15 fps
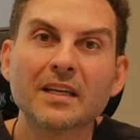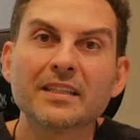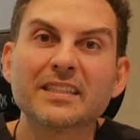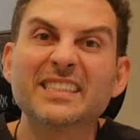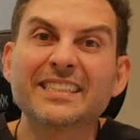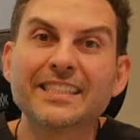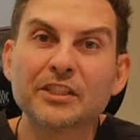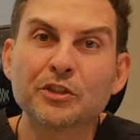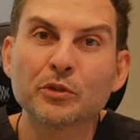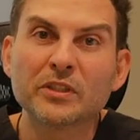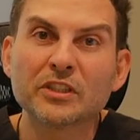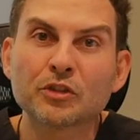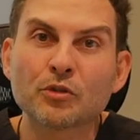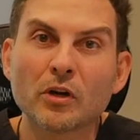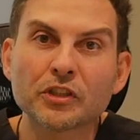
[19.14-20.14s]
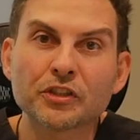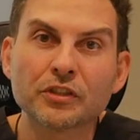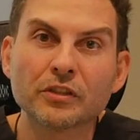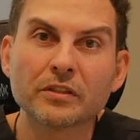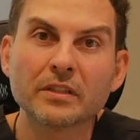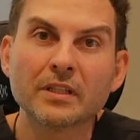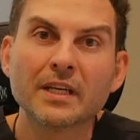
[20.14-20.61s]
This tissue
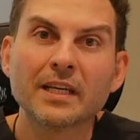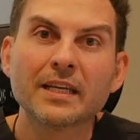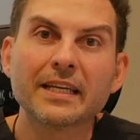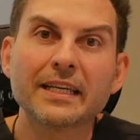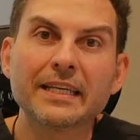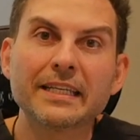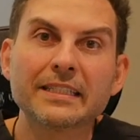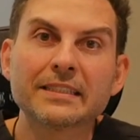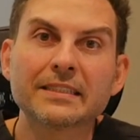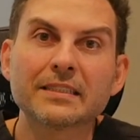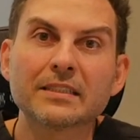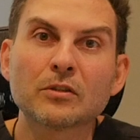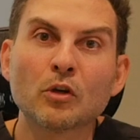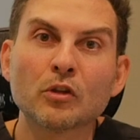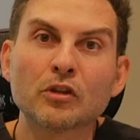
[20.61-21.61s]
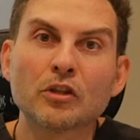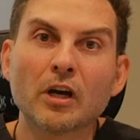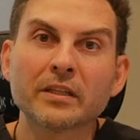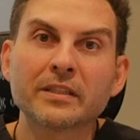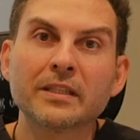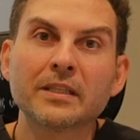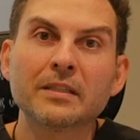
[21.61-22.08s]
destruction is
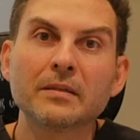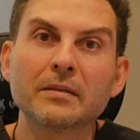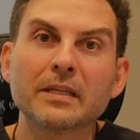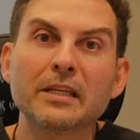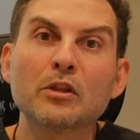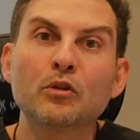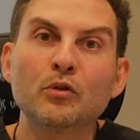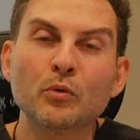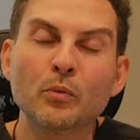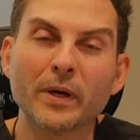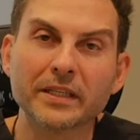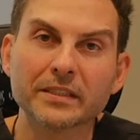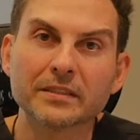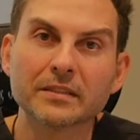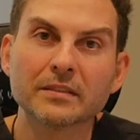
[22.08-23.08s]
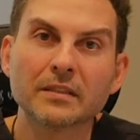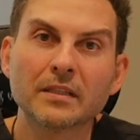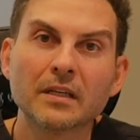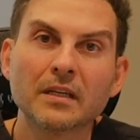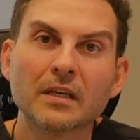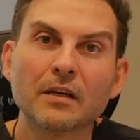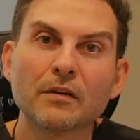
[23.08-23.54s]
conducted in two ways.
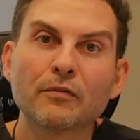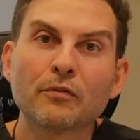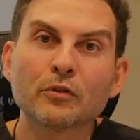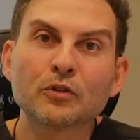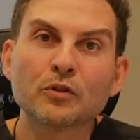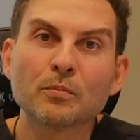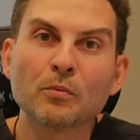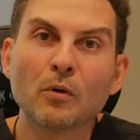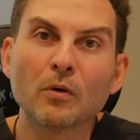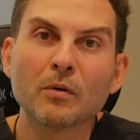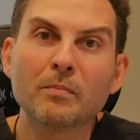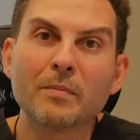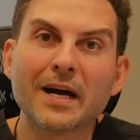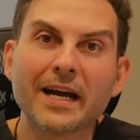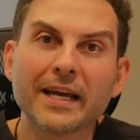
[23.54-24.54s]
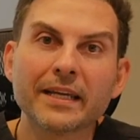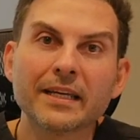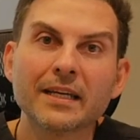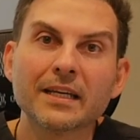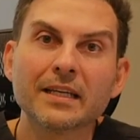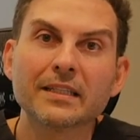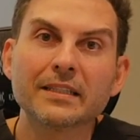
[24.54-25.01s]
First of all, by
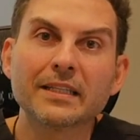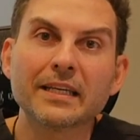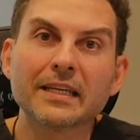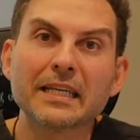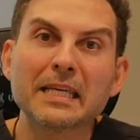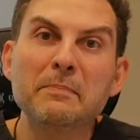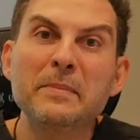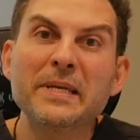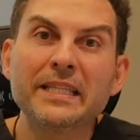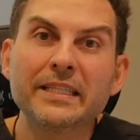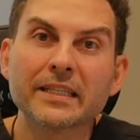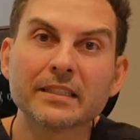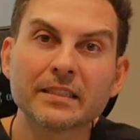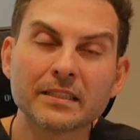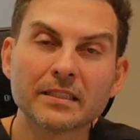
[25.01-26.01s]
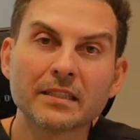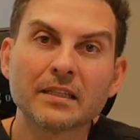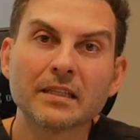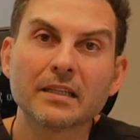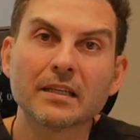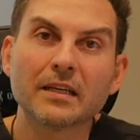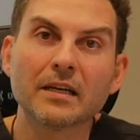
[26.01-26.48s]
the immediate
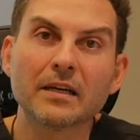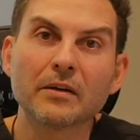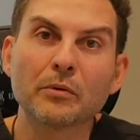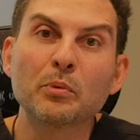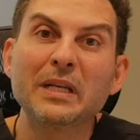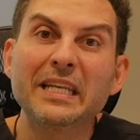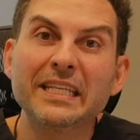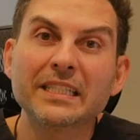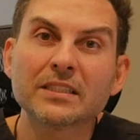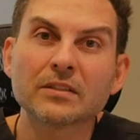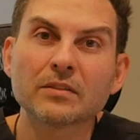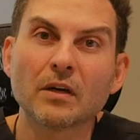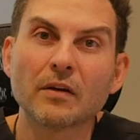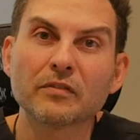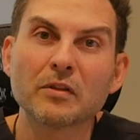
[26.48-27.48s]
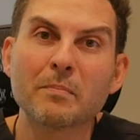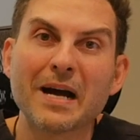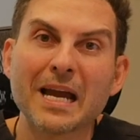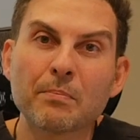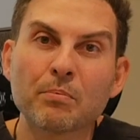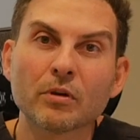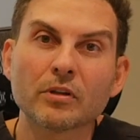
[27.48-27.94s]
uh, release of the
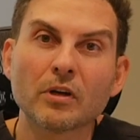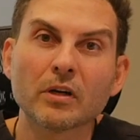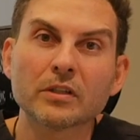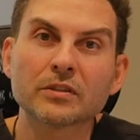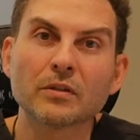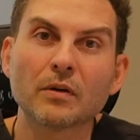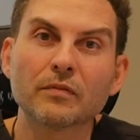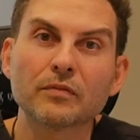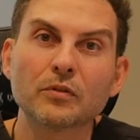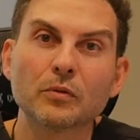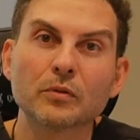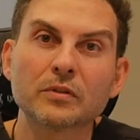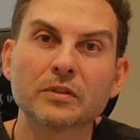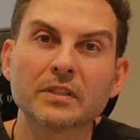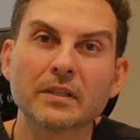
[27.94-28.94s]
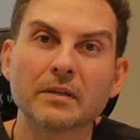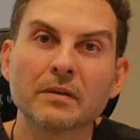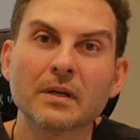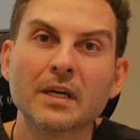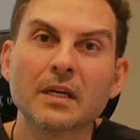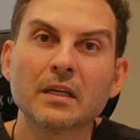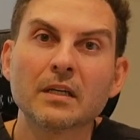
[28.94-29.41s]
byproducts of those uh,
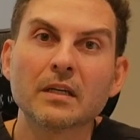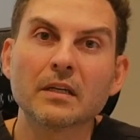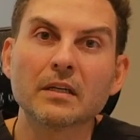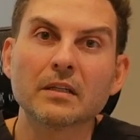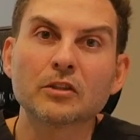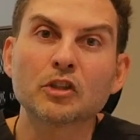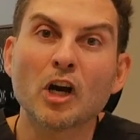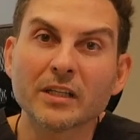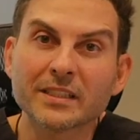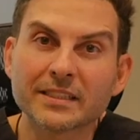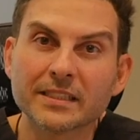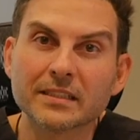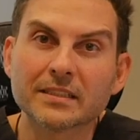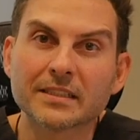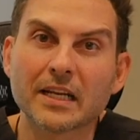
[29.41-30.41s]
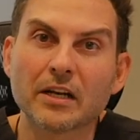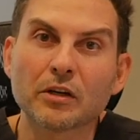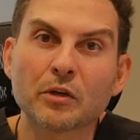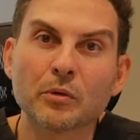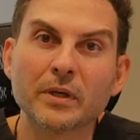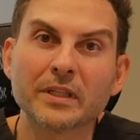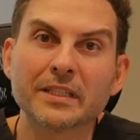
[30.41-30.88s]
uh, toxins that are
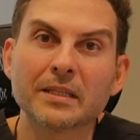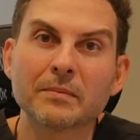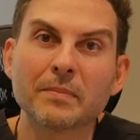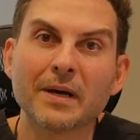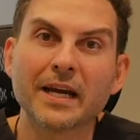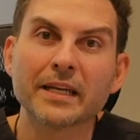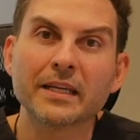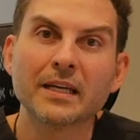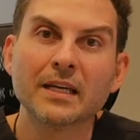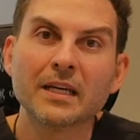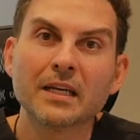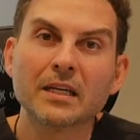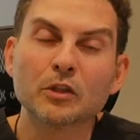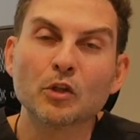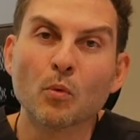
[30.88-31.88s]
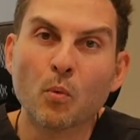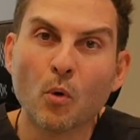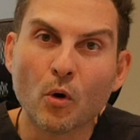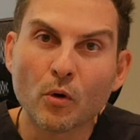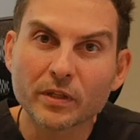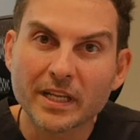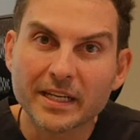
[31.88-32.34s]
created by the
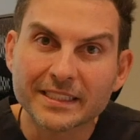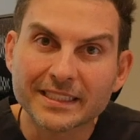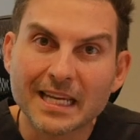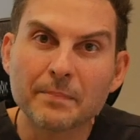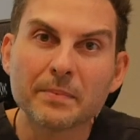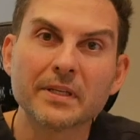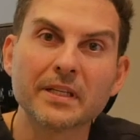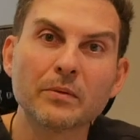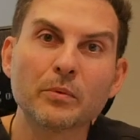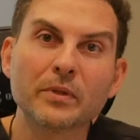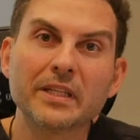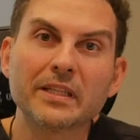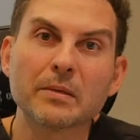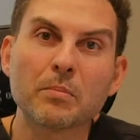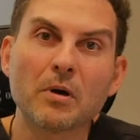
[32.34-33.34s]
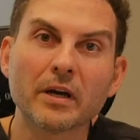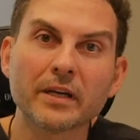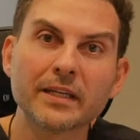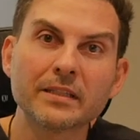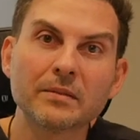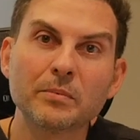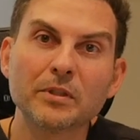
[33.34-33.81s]
war that is happening within the
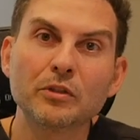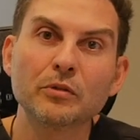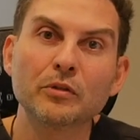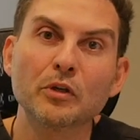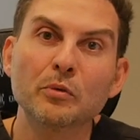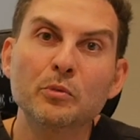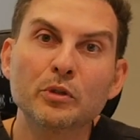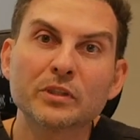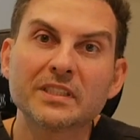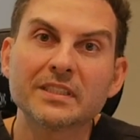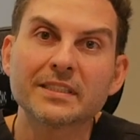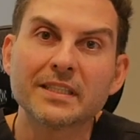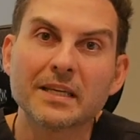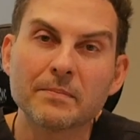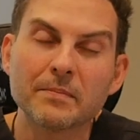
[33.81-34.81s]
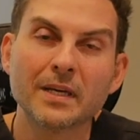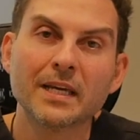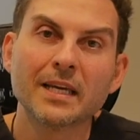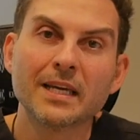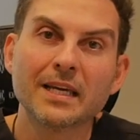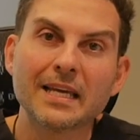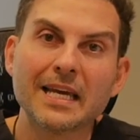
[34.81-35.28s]
pocket between the immune system
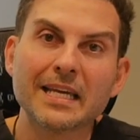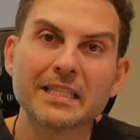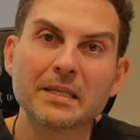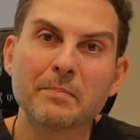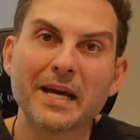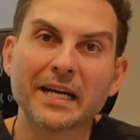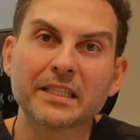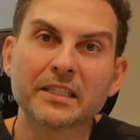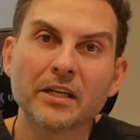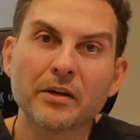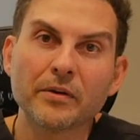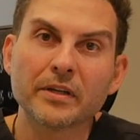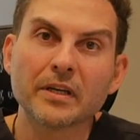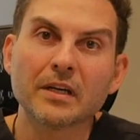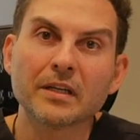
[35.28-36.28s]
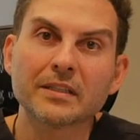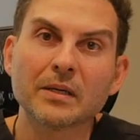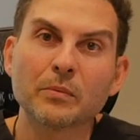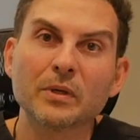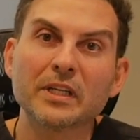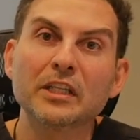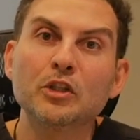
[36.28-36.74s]
and the bacteria
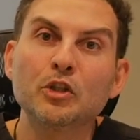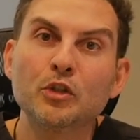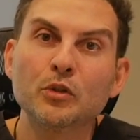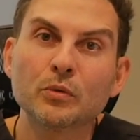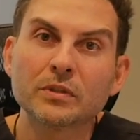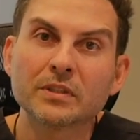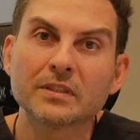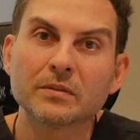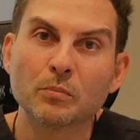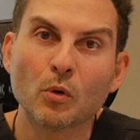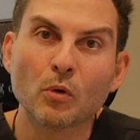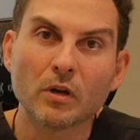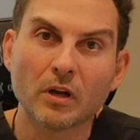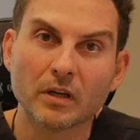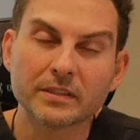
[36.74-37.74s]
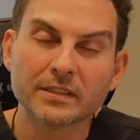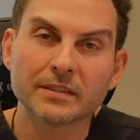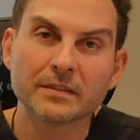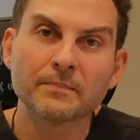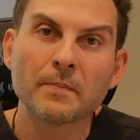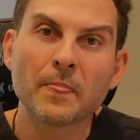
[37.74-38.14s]
that will induce bone loss,